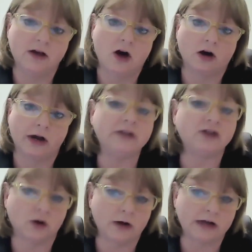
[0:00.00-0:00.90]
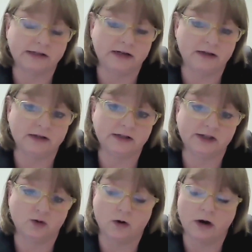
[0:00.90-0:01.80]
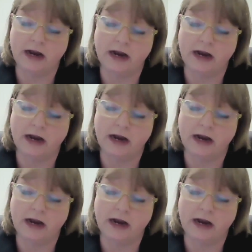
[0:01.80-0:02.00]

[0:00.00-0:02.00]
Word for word: are interested in this story.